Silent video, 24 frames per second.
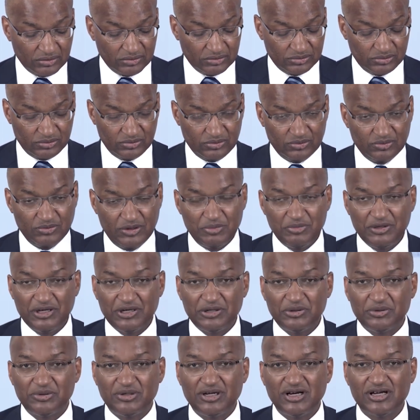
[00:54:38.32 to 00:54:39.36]
Maybe I
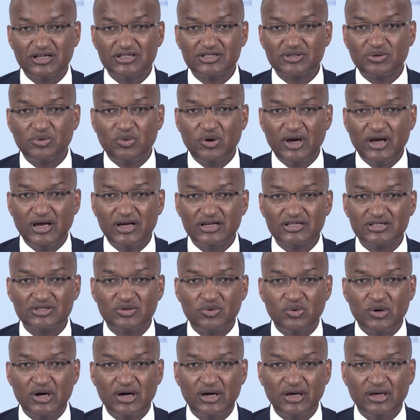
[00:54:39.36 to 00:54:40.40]
would ask
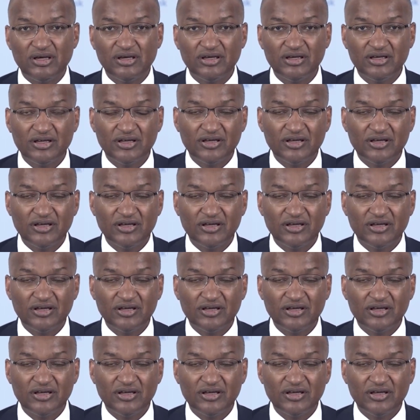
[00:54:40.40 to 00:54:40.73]
why?